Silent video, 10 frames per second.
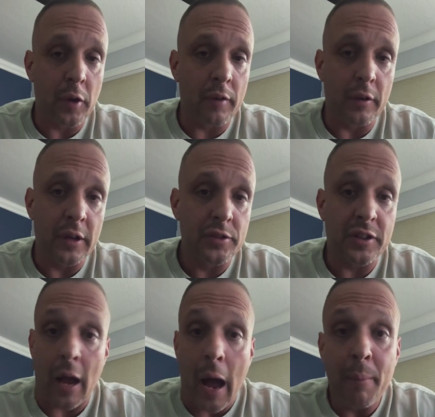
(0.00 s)
if you're ever
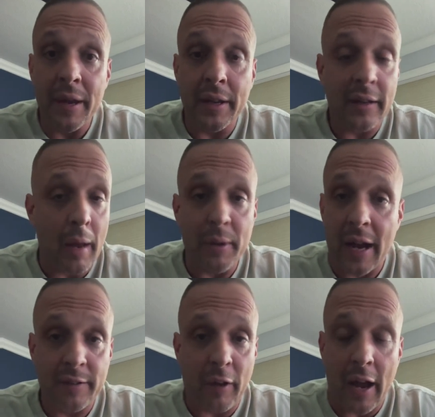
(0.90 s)
interested, I'm in it. I mean,
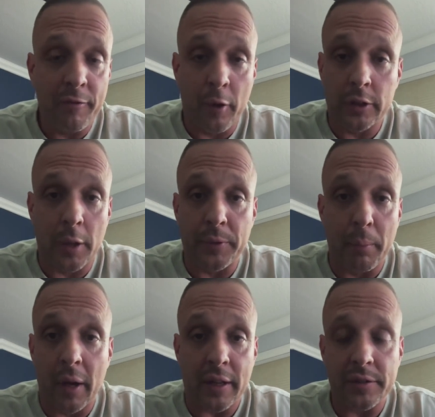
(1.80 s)
I forked up
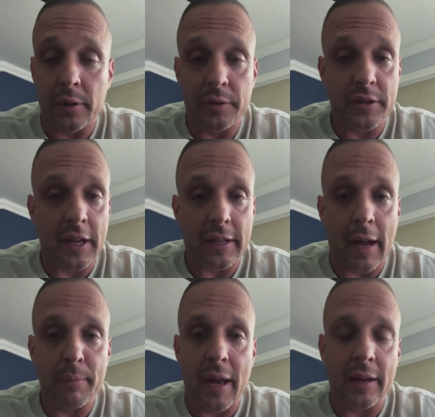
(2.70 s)
the money, so it's like
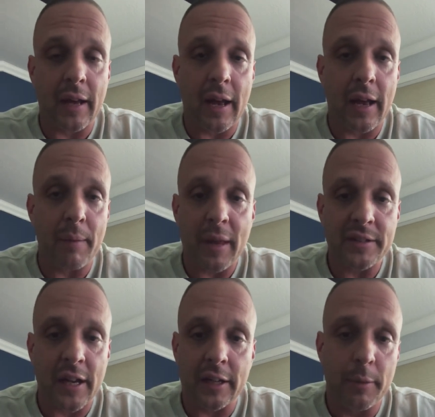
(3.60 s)
I'm
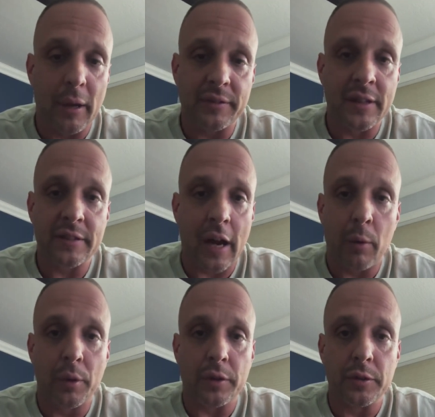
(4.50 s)
not talking about things that
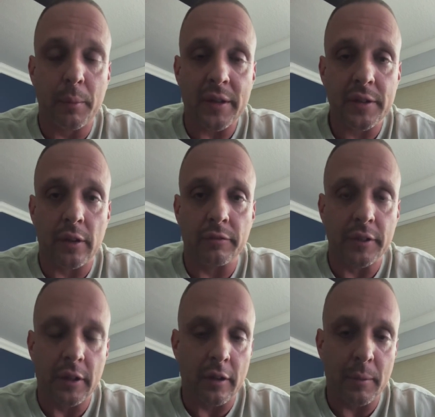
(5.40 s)
I wouldn't do myself.
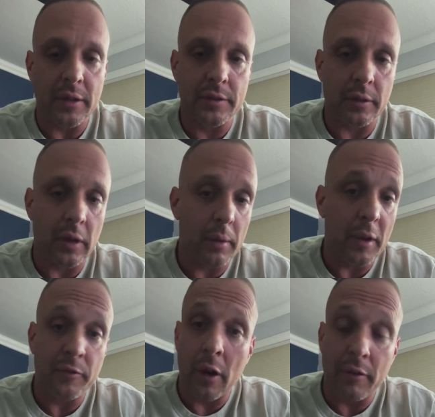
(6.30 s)
You know what I mean? So
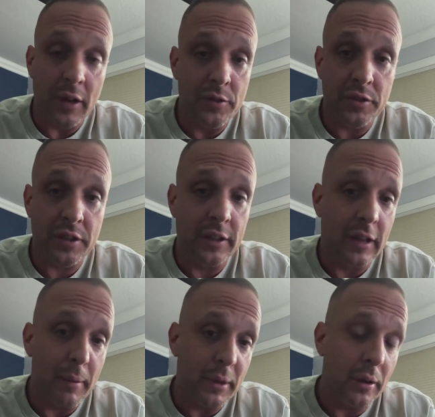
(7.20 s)
if you're ever interested,
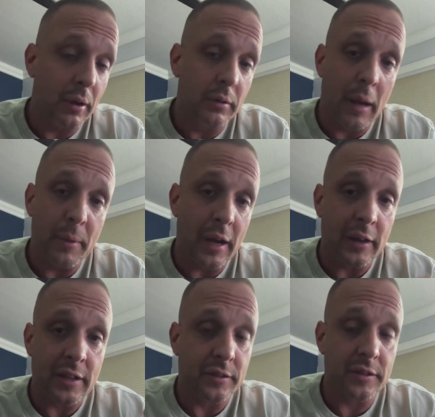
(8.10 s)
let me know. I mean,
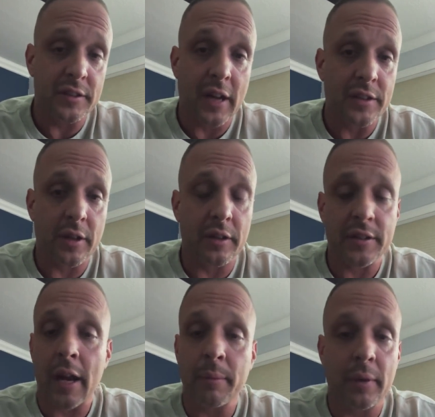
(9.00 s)
I talk to these guys all the
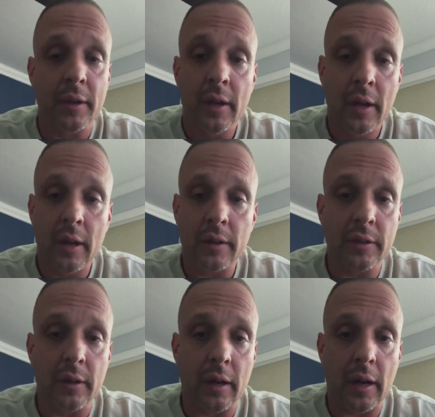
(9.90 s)
time, and
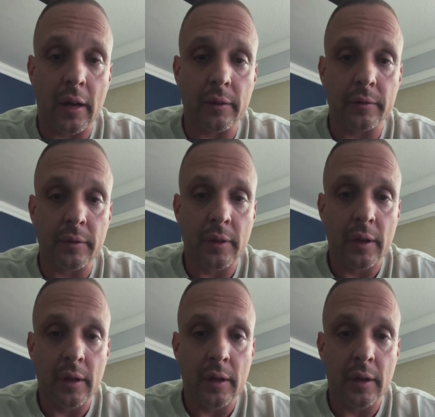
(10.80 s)
I'll